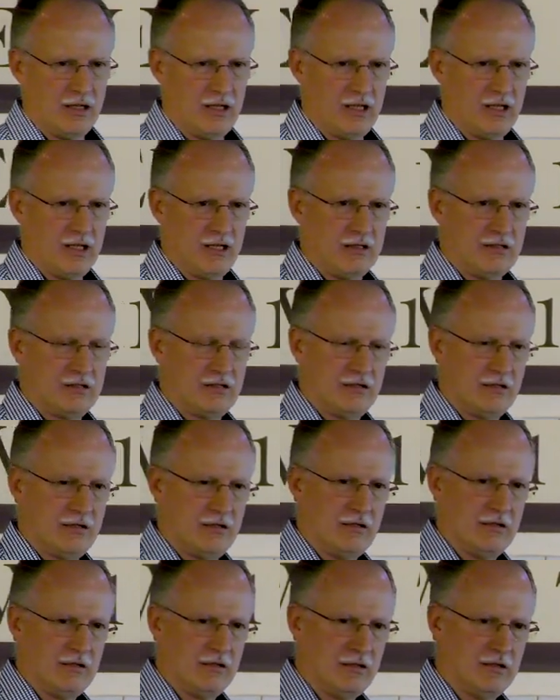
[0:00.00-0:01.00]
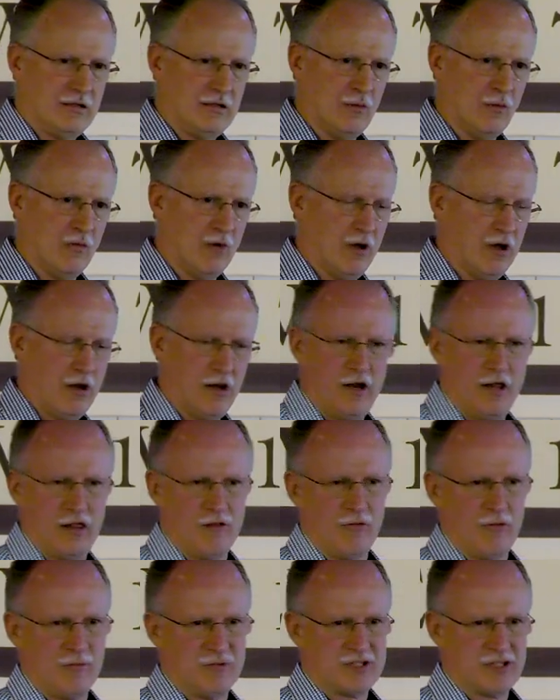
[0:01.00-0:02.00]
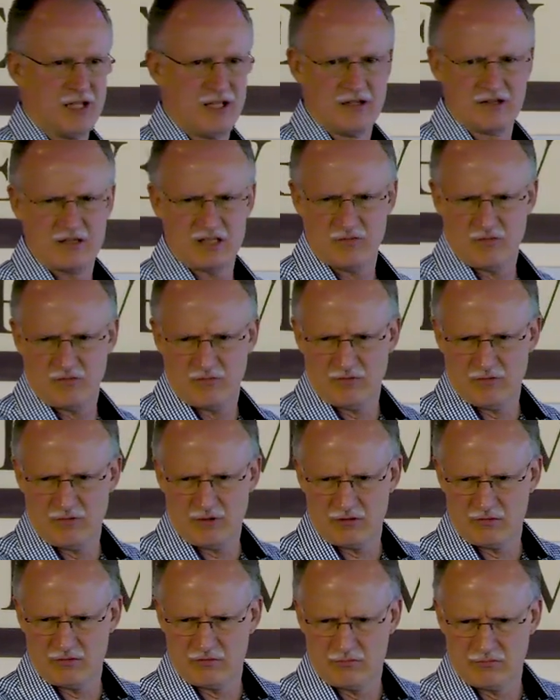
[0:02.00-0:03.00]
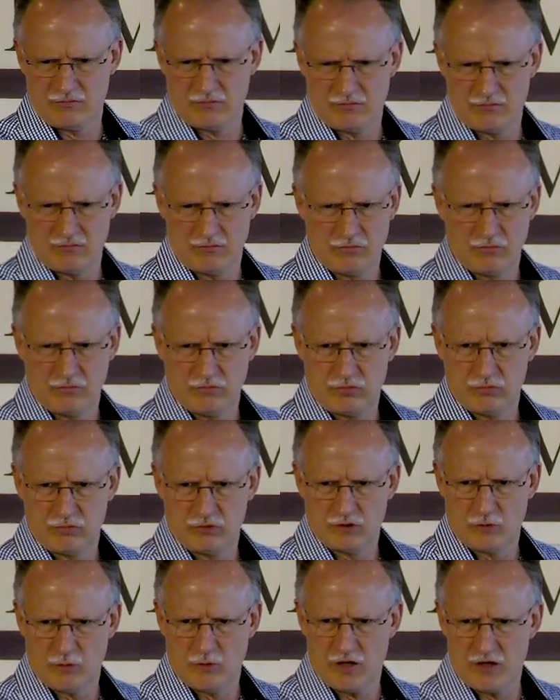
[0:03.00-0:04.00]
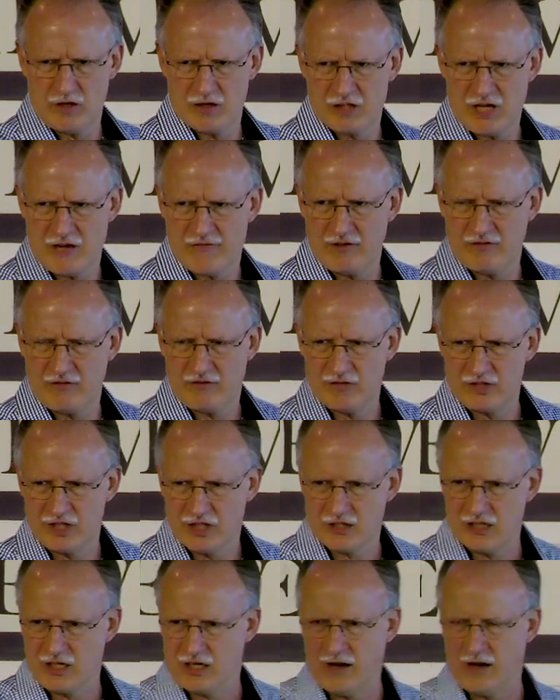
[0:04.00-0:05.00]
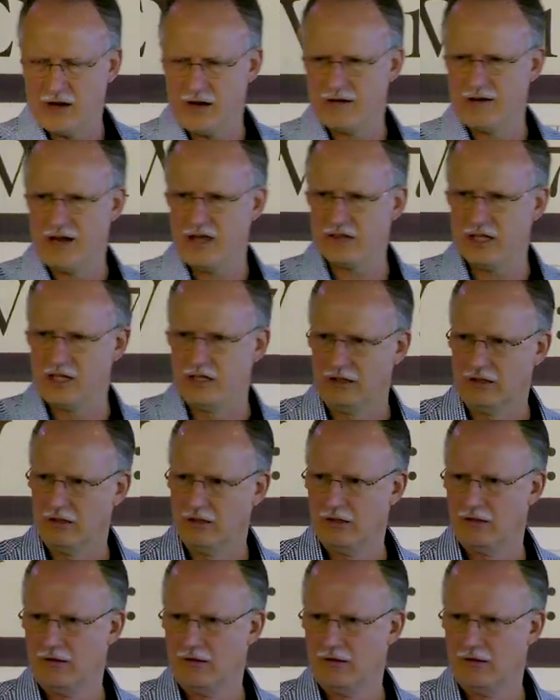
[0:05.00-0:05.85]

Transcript: And the, another woman standing there said, "What so what are you suffering from? She said, uh, Nothing.